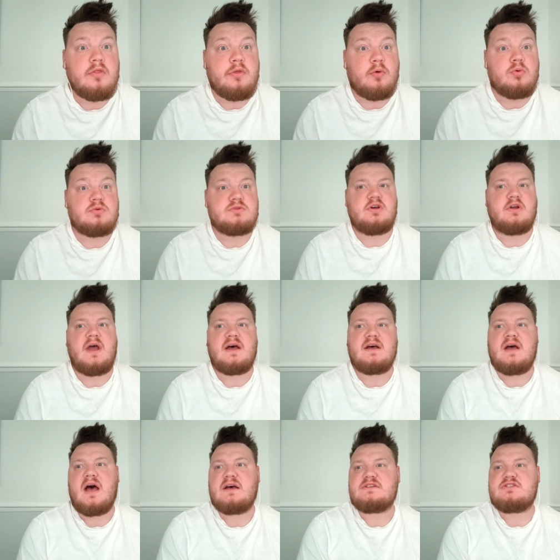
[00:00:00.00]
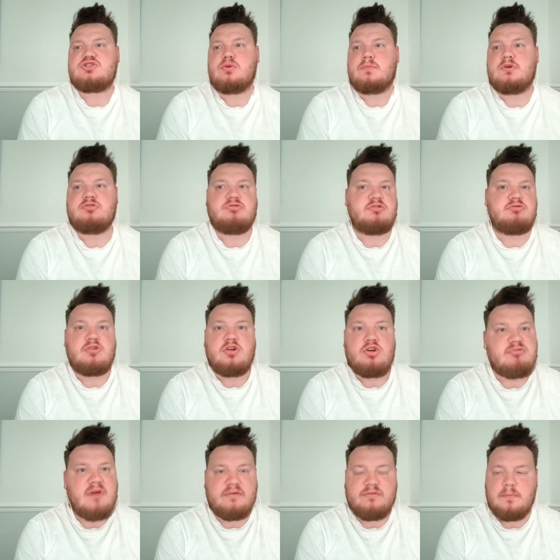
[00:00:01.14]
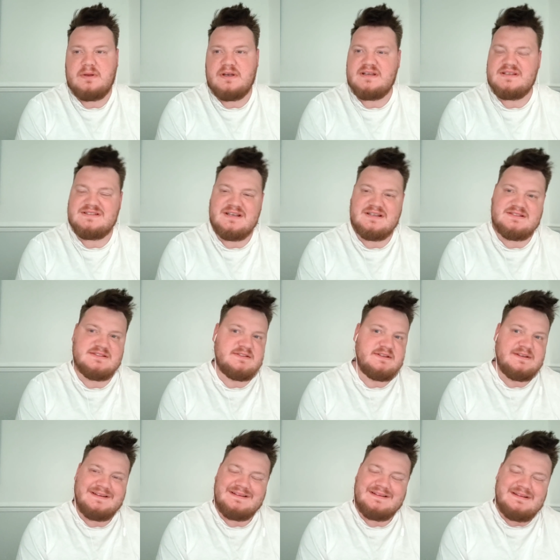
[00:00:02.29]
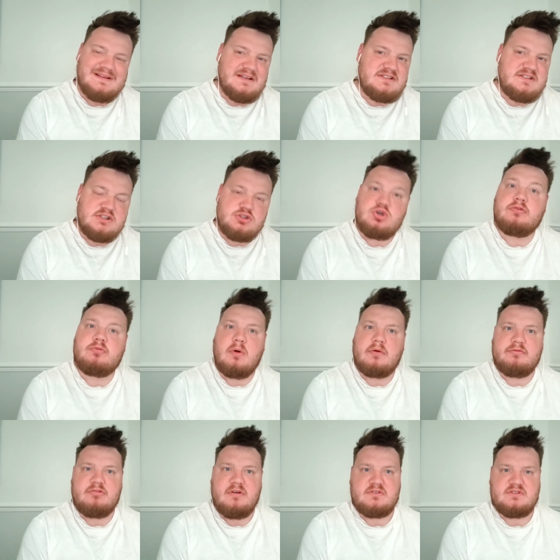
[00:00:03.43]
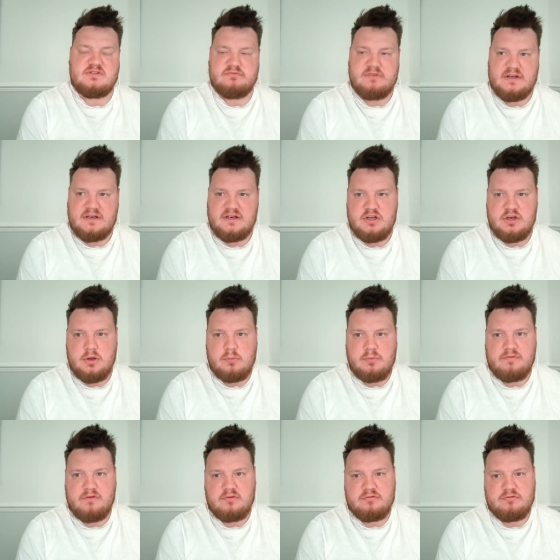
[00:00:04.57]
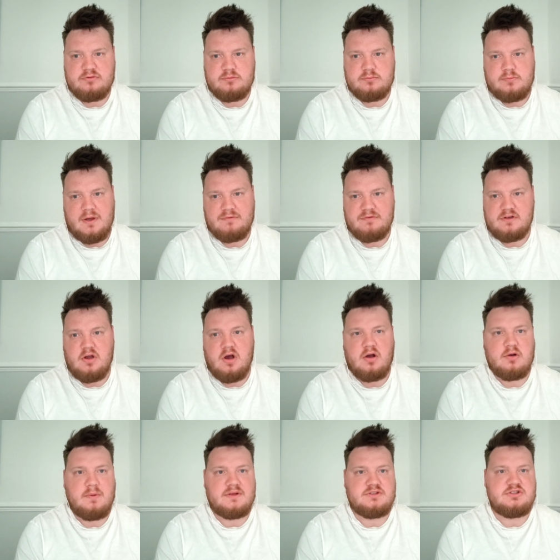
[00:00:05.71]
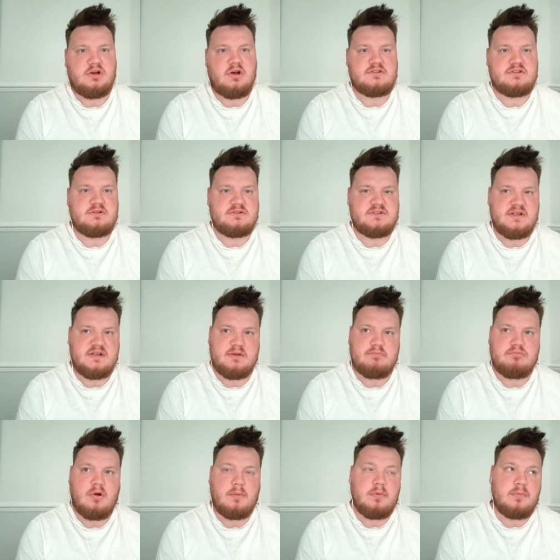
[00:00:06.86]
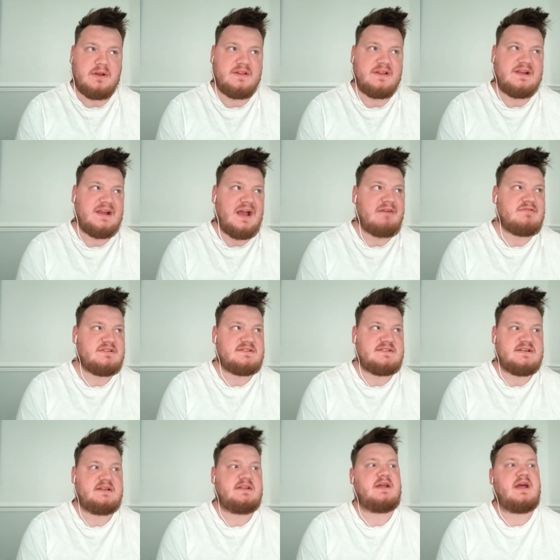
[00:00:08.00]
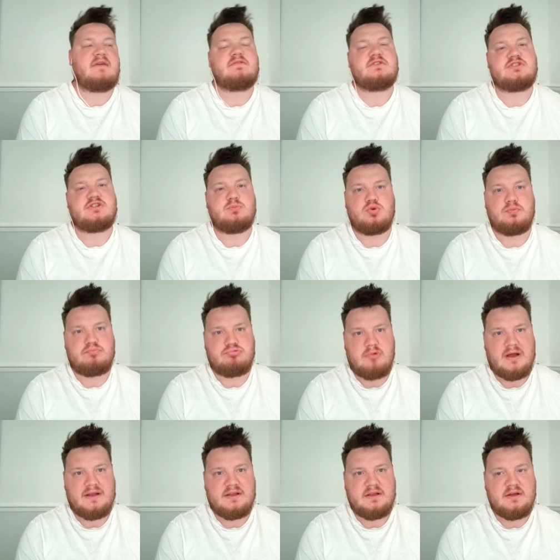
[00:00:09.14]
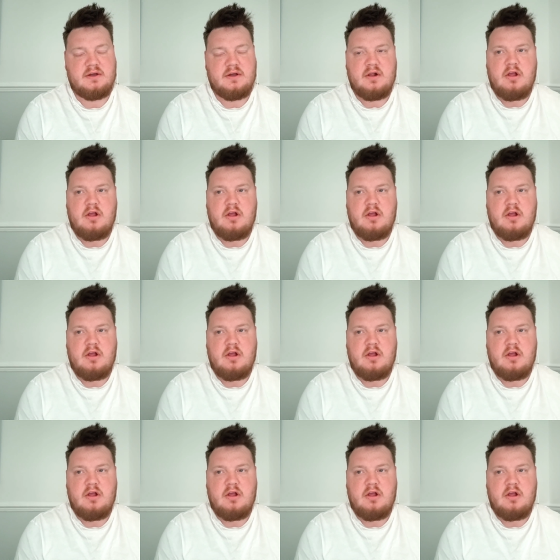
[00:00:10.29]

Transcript: thoughts on our, our summer and Rafa Benitez, and it's a tough one for Everton, really. You know, we've gone from having Carlo Ancelotti and probably the guarantee that Everton would break